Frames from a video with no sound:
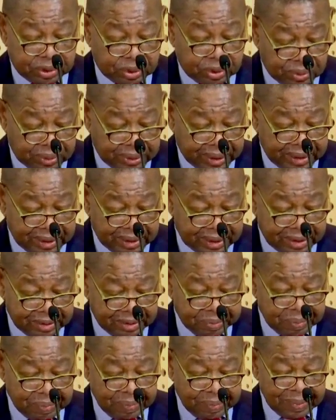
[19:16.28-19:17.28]
students
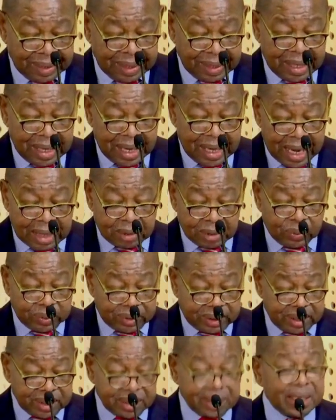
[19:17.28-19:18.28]
and
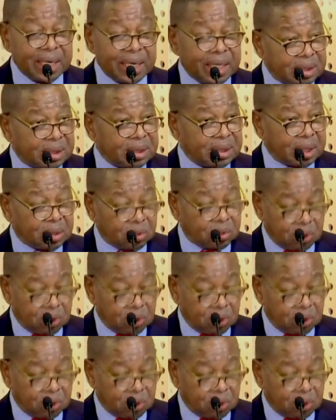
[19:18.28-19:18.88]
within the National